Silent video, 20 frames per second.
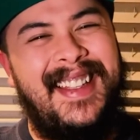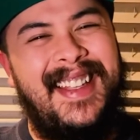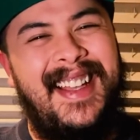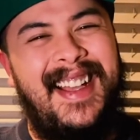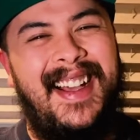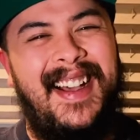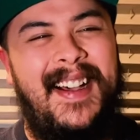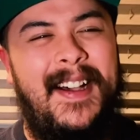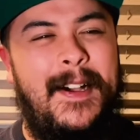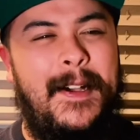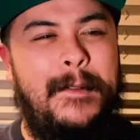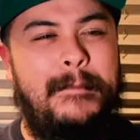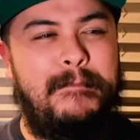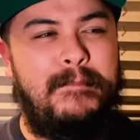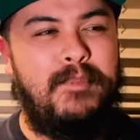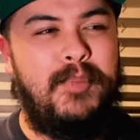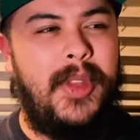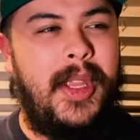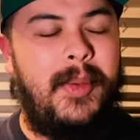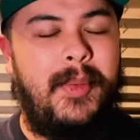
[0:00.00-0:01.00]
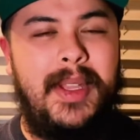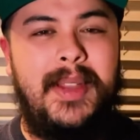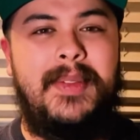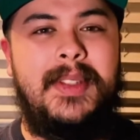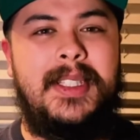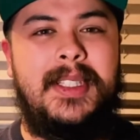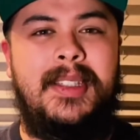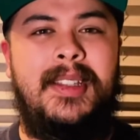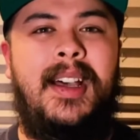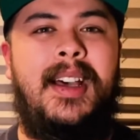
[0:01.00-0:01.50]
And we have a
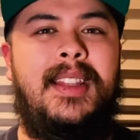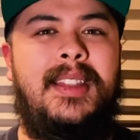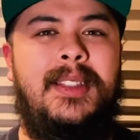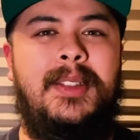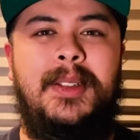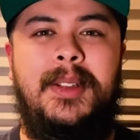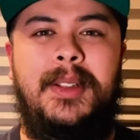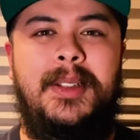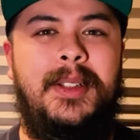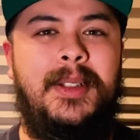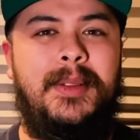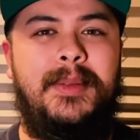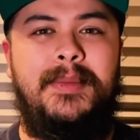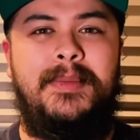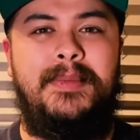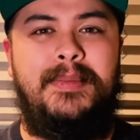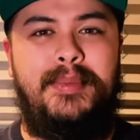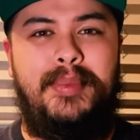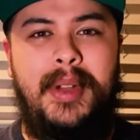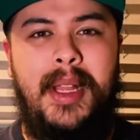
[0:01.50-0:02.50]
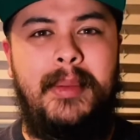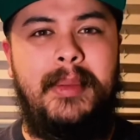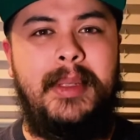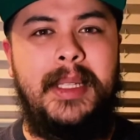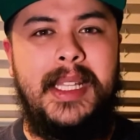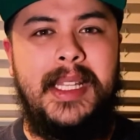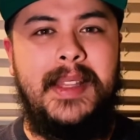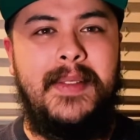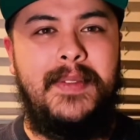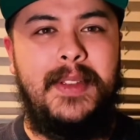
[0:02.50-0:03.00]
sloth. You're
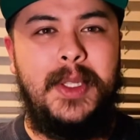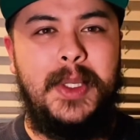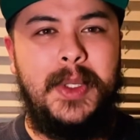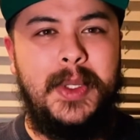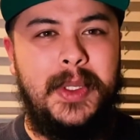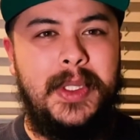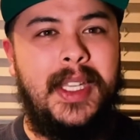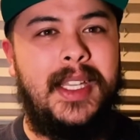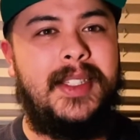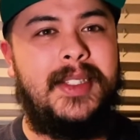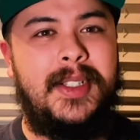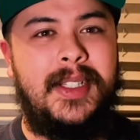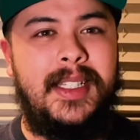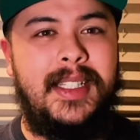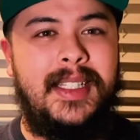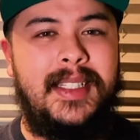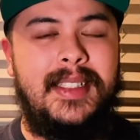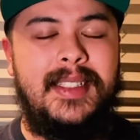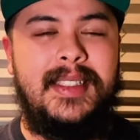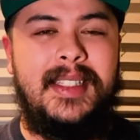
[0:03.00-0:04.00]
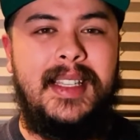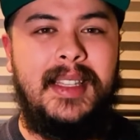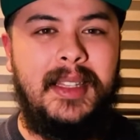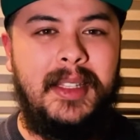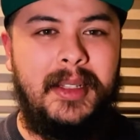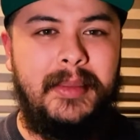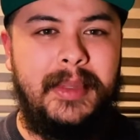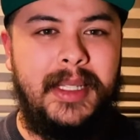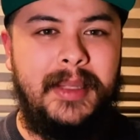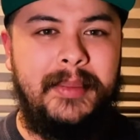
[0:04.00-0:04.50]
probably in the future, you guys are going to get to see a
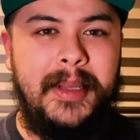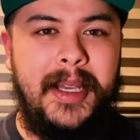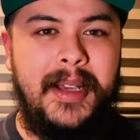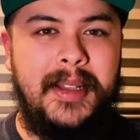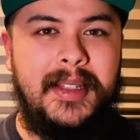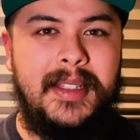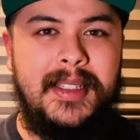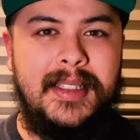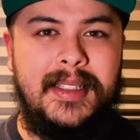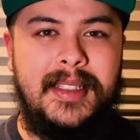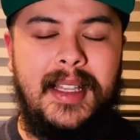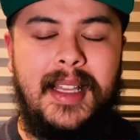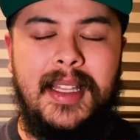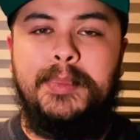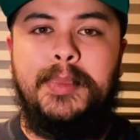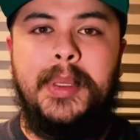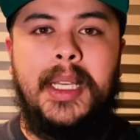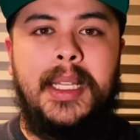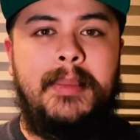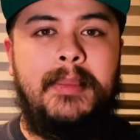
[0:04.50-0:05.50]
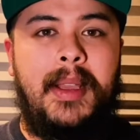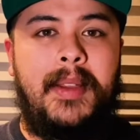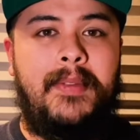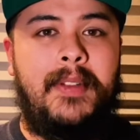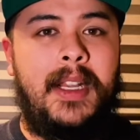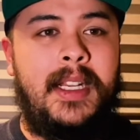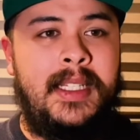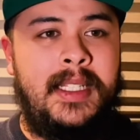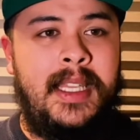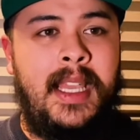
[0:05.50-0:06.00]
little bit about the sloth. But my
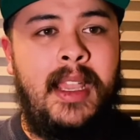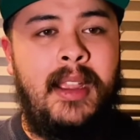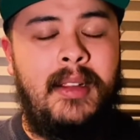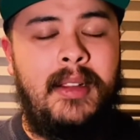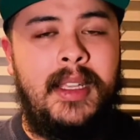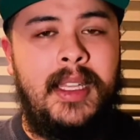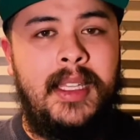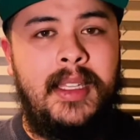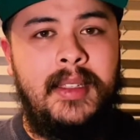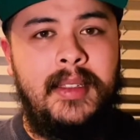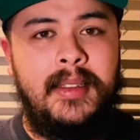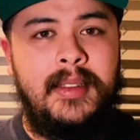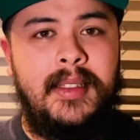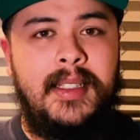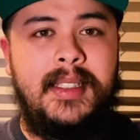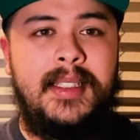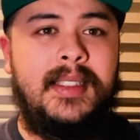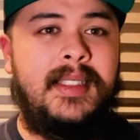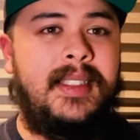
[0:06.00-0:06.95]
friend Gary, this is